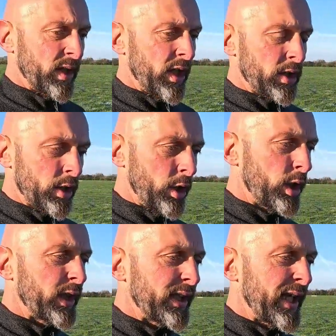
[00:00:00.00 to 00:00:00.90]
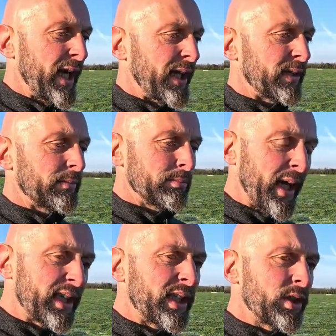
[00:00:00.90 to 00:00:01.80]
is looking at
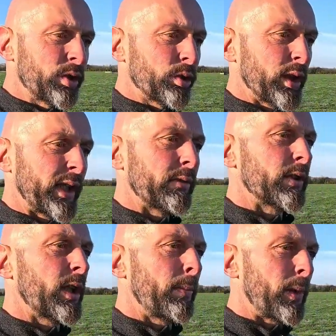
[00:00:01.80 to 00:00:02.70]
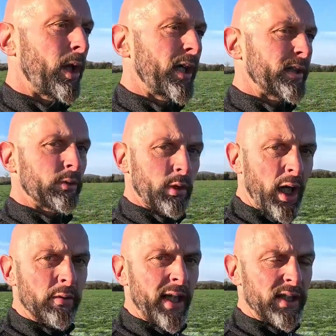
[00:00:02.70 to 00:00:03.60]
making sure that we're applying the
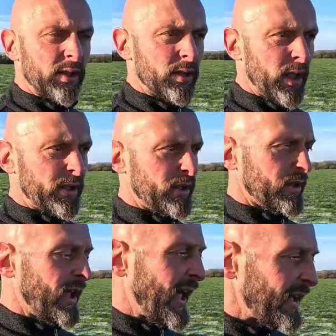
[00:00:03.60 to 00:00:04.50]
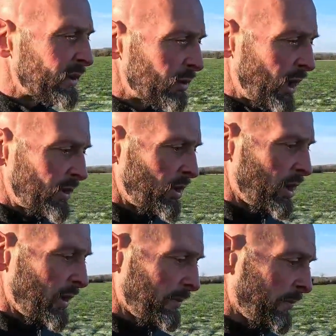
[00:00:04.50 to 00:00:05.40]
right rates of nitrogen at the right
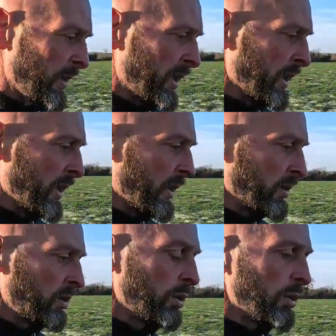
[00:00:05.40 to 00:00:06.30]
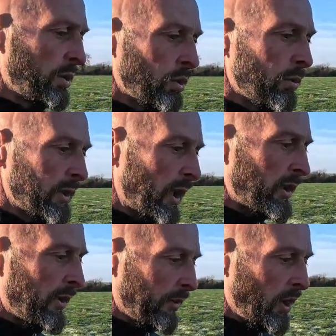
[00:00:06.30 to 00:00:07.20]
time to ensure we don't
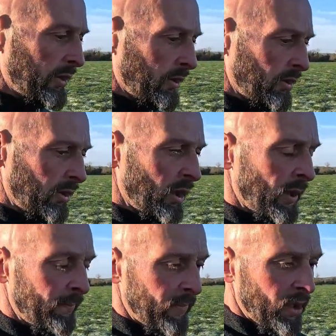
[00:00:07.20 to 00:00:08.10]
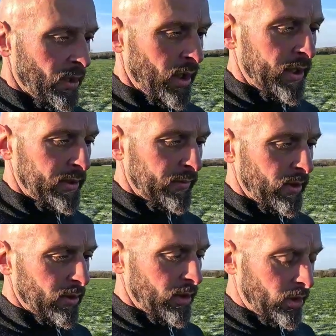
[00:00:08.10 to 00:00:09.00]
have losses. Like
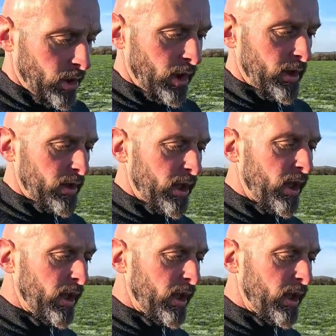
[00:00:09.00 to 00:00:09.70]
the Teagasc